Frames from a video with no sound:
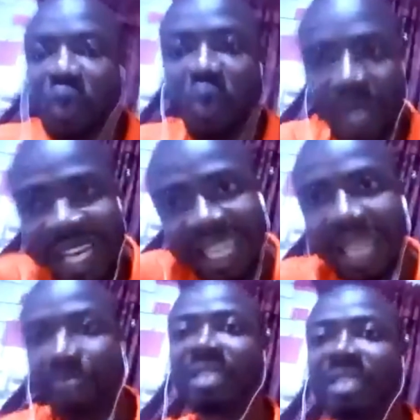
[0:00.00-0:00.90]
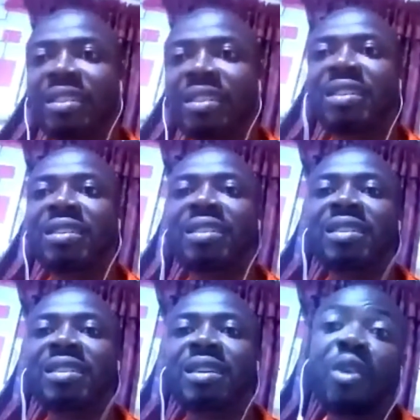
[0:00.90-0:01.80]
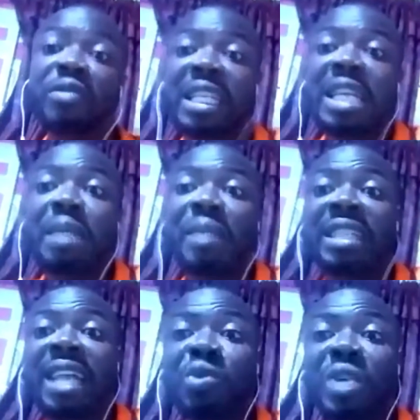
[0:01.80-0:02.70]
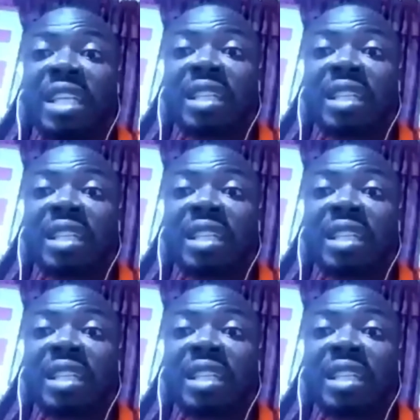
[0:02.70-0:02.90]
the clubs. Obviously, the players can't do this alone.